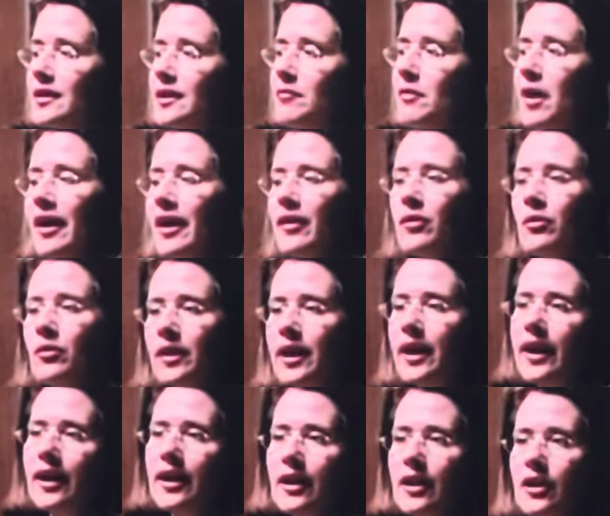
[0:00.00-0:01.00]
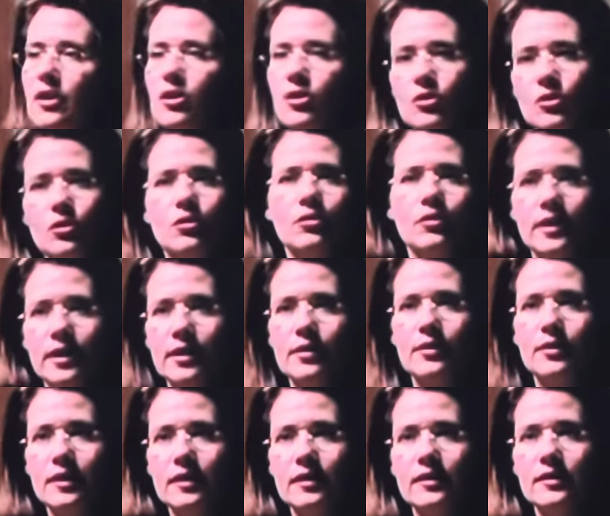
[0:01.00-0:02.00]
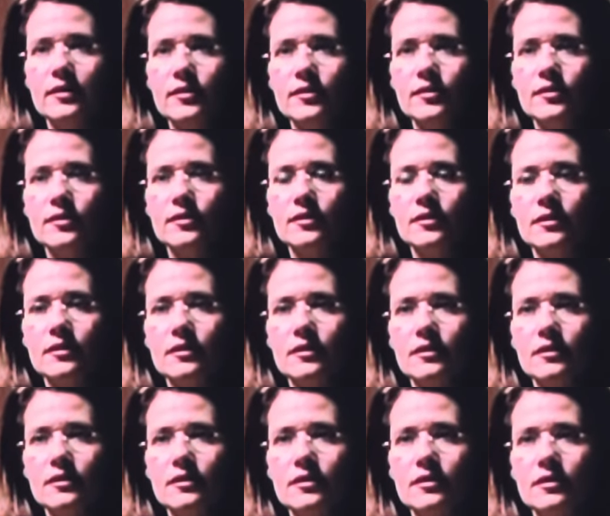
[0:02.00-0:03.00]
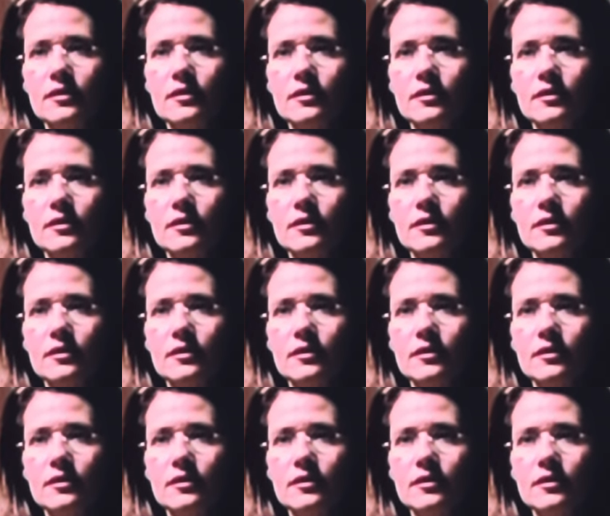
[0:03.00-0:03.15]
Am I okay, you know, hearing this? What?